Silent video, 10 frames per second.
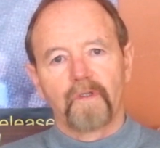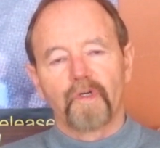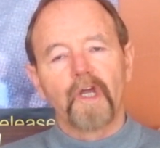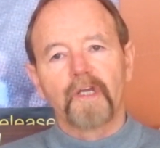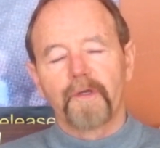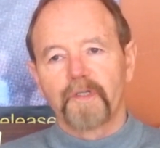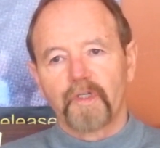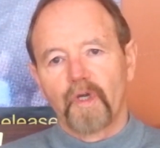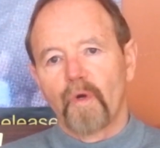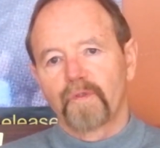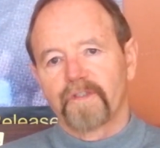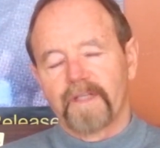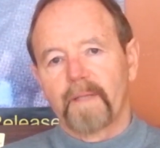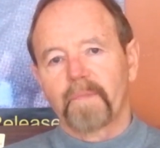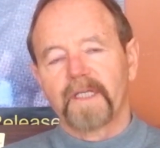you're not going to go to
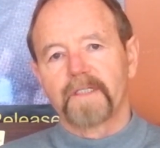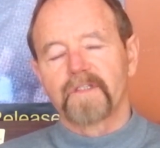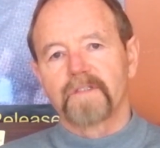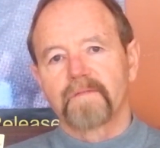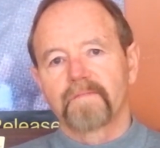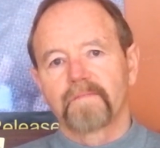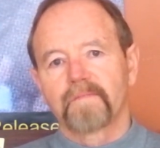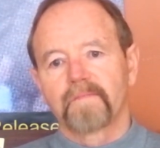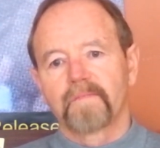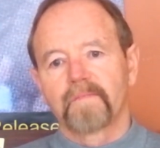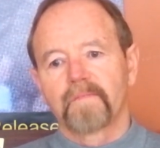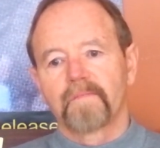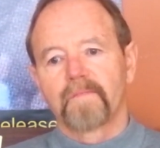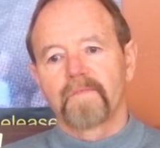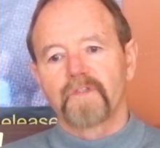that place.
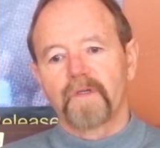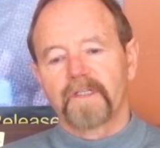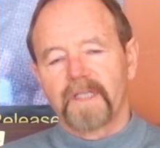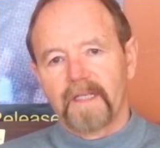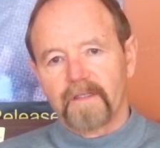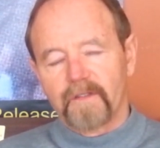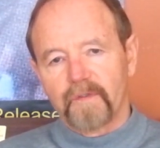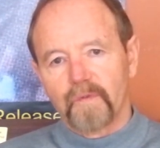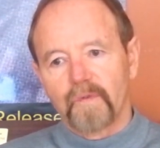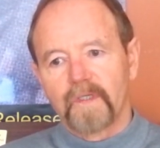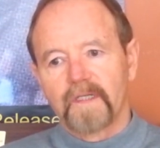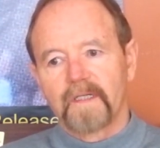So they tend to,